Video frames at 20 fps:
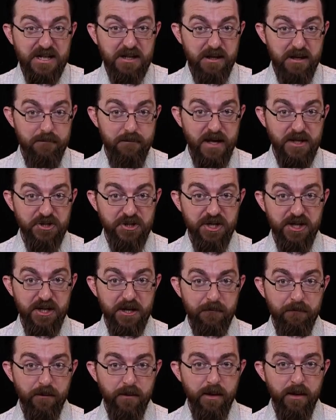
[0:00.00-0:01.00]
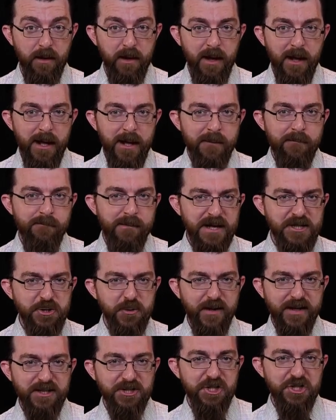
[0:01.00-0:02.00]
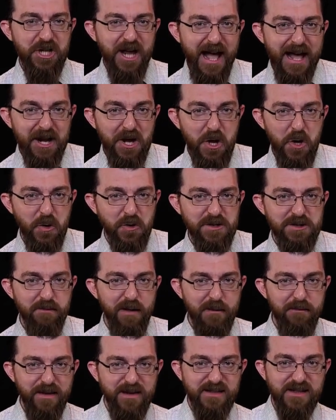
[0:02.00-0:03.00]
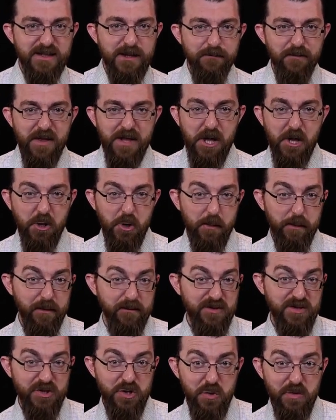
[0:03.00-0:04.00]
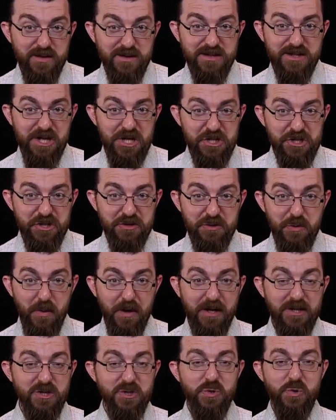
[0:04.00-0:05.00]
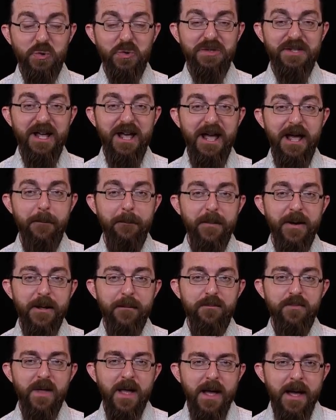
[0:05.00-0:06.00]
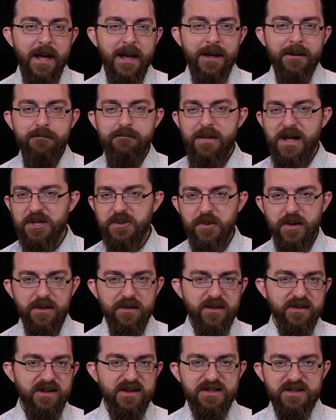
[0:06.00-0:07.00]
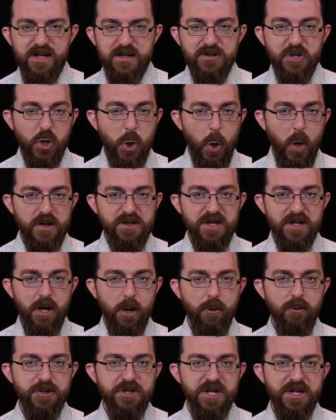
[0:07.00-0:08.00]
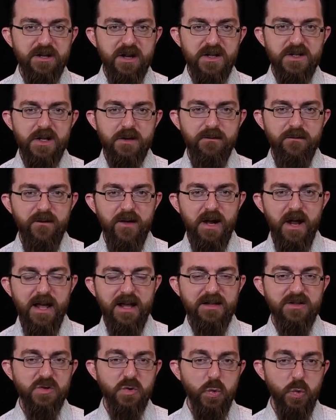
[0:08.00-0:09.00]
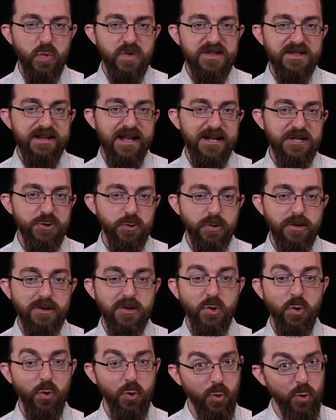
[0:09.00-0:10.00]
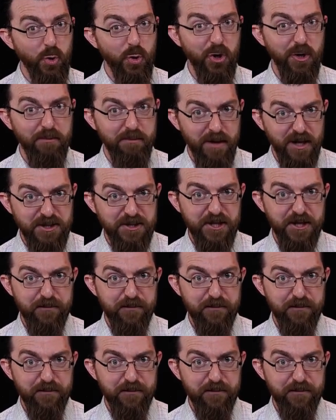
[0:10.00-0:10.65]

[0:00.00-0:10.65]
measured. Measuring shadows might be something a group of students can do during a school day, but measuring the distance across an ocean doesn't fit a school schedule or budget.